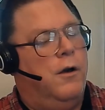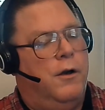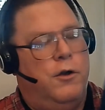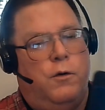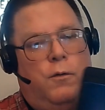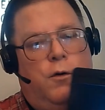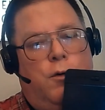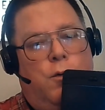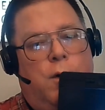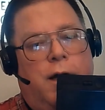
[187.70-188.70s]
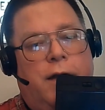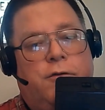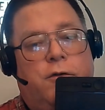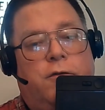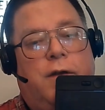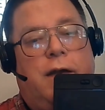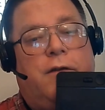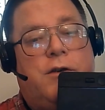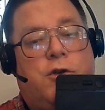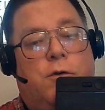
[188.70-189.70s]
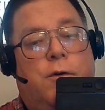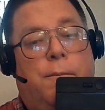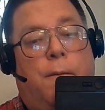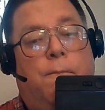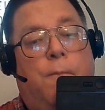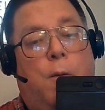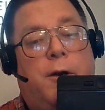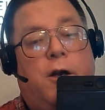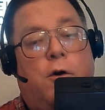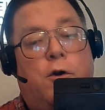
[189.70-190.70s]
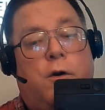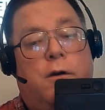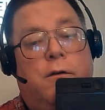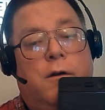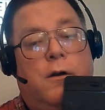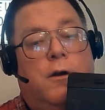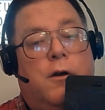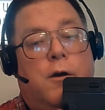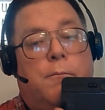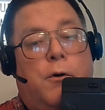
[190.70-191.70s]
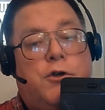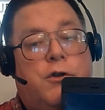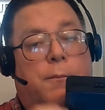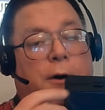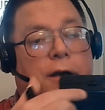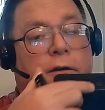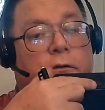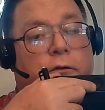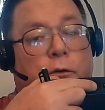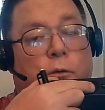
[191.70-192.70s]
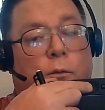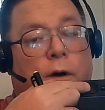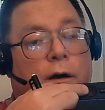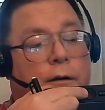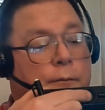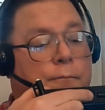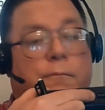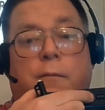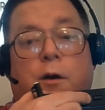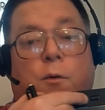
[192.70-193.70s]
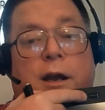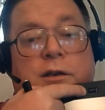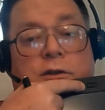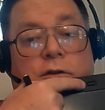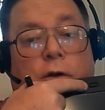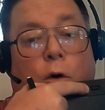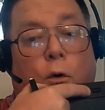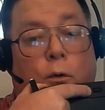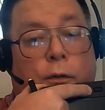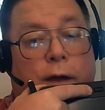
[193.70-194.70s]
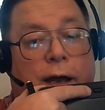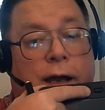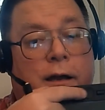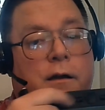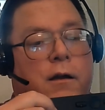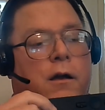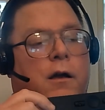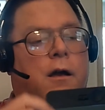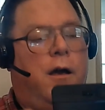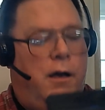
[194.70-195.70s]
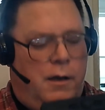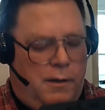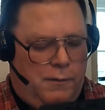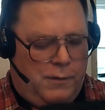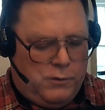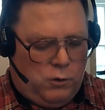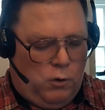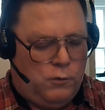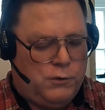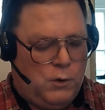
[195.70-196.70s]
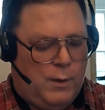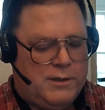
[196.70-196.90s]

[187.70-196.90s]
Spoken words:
as I showed you a moment ago, you can push the button to erase the whole thing. There's also a